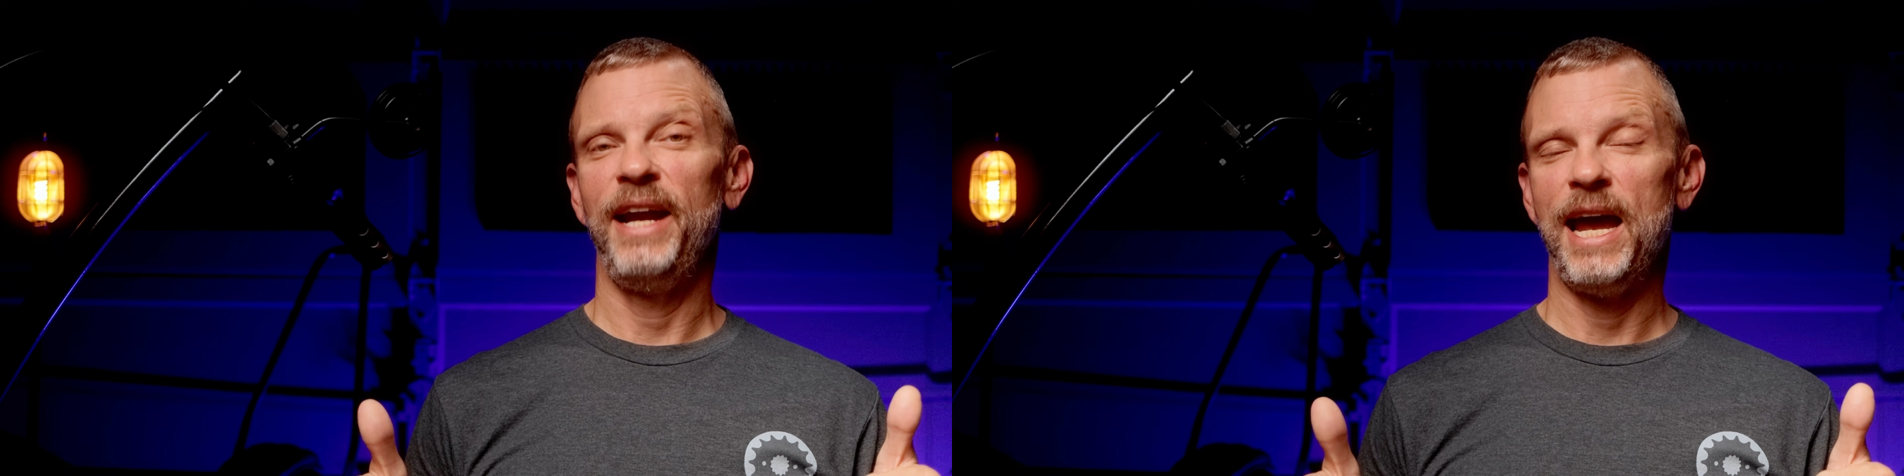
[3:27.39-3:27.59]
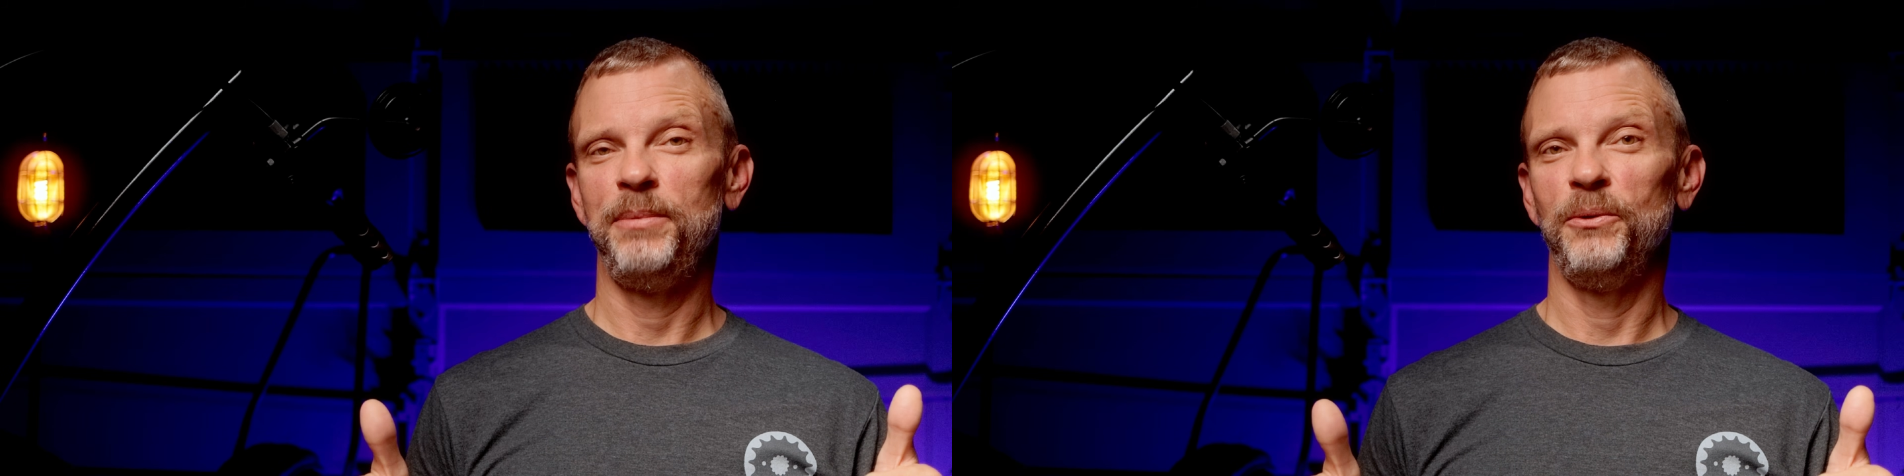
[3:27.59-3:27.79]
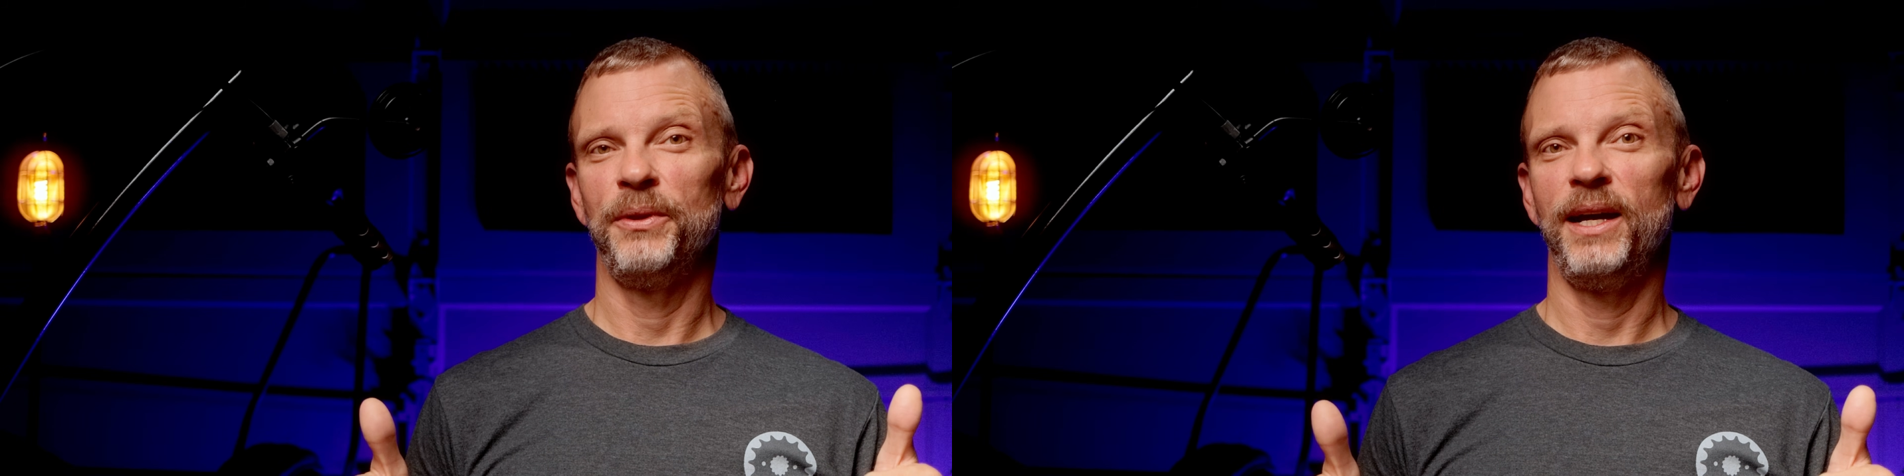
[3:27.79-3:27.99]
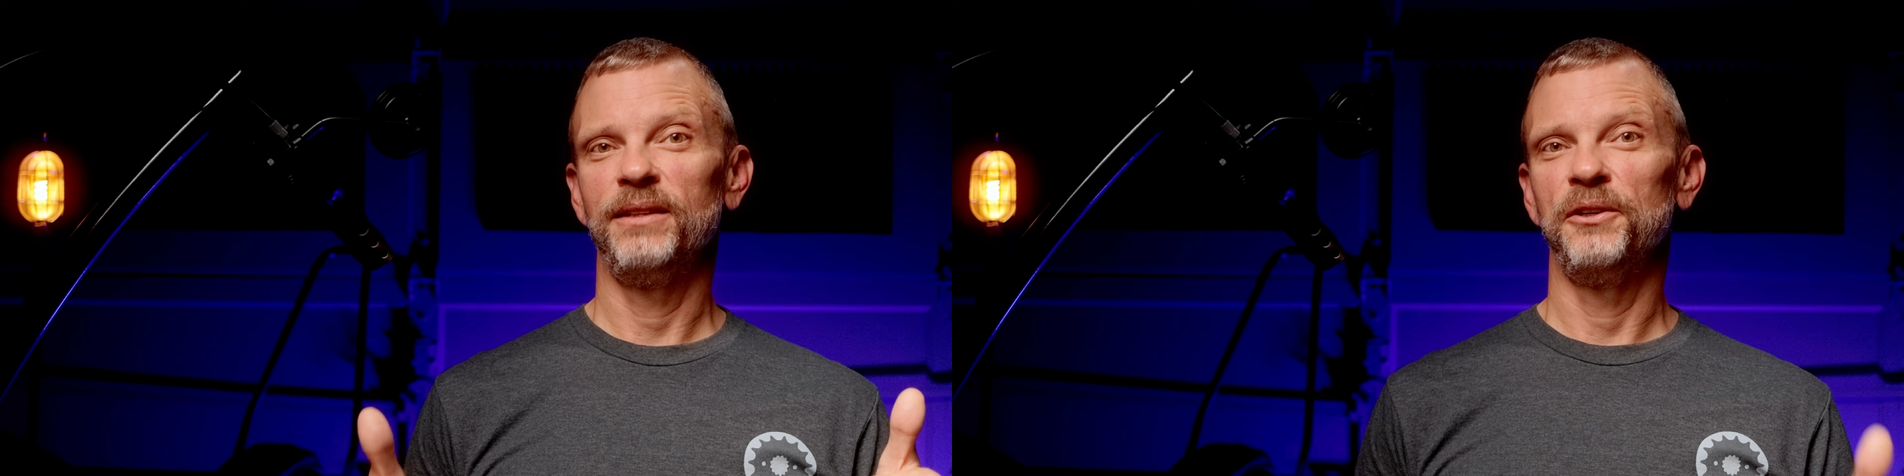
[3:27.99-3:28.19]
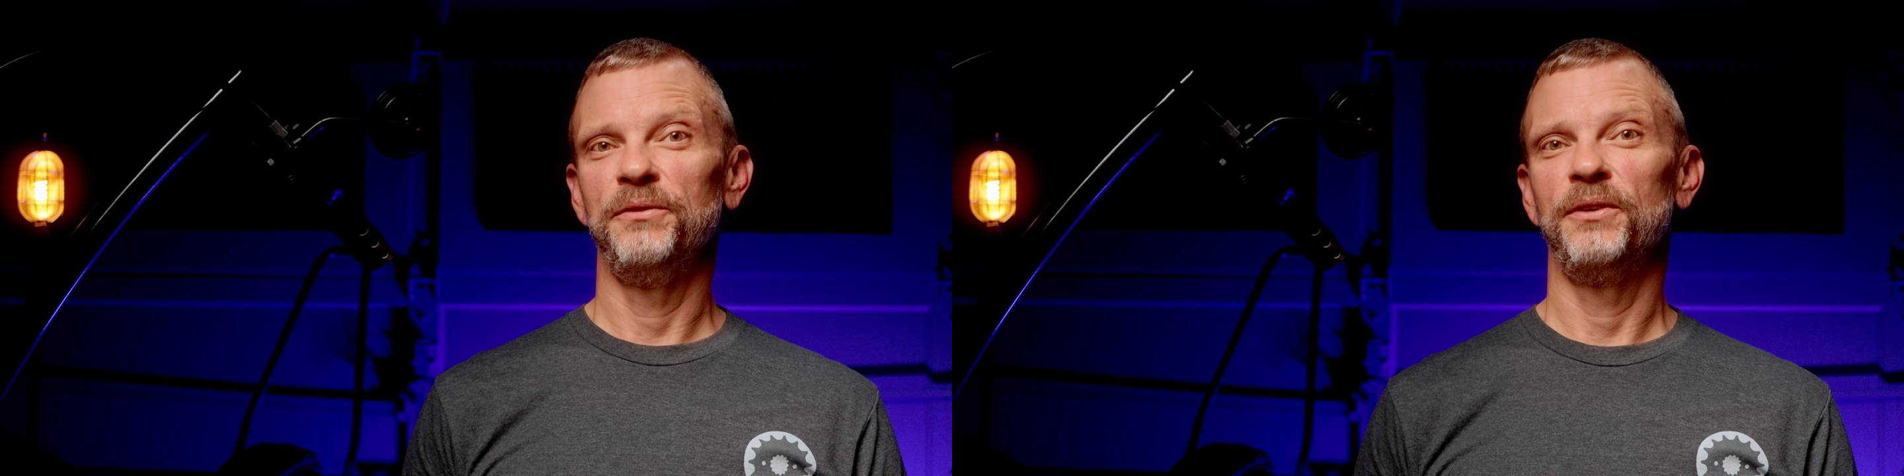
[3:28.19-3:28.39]
happy with
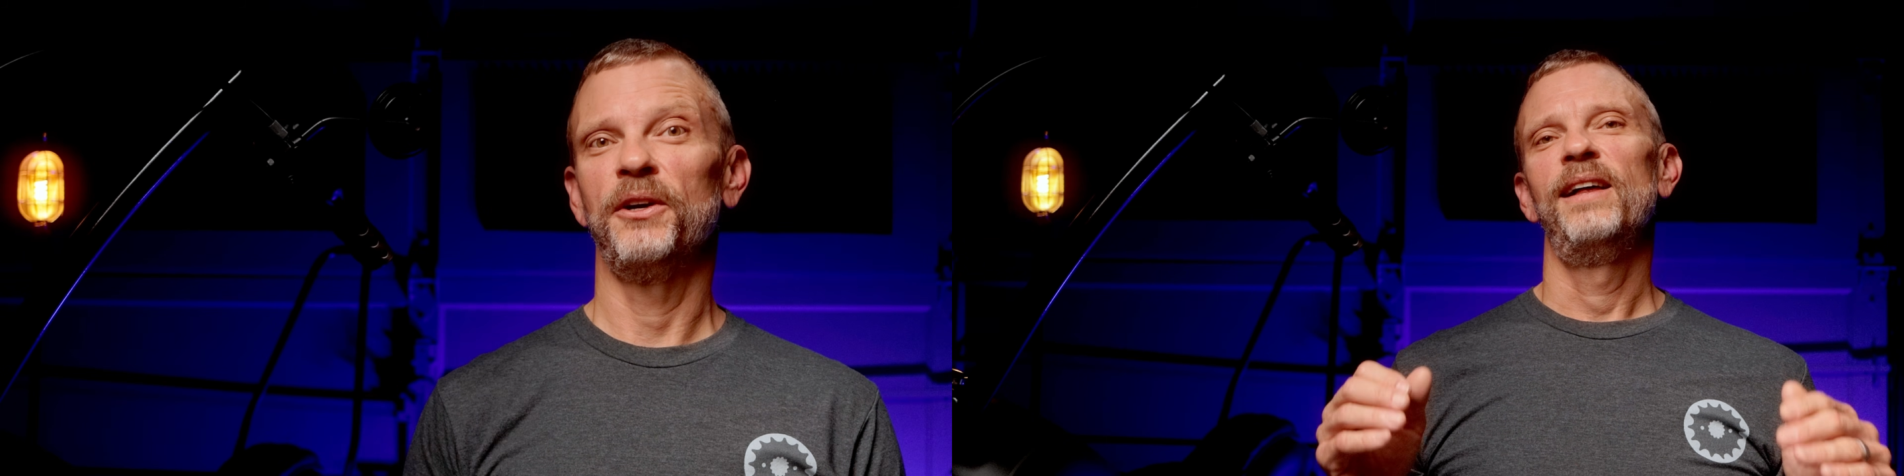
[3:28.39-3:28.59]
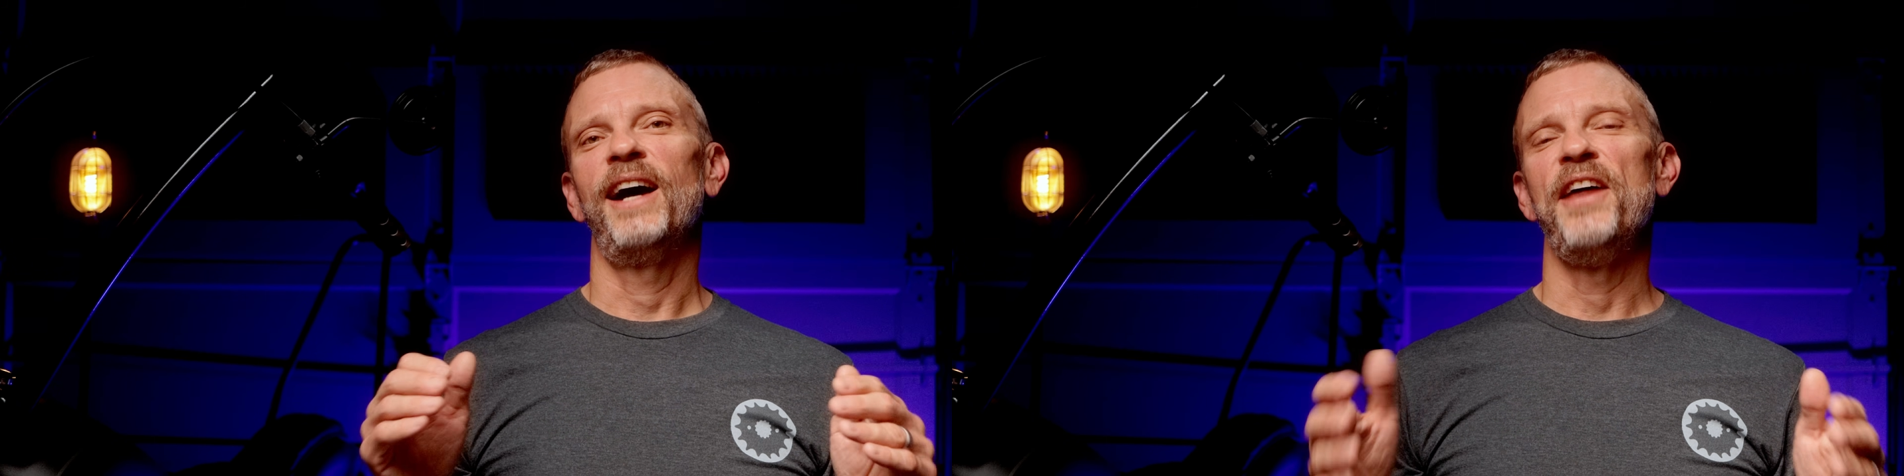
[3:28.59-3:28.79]
that so far.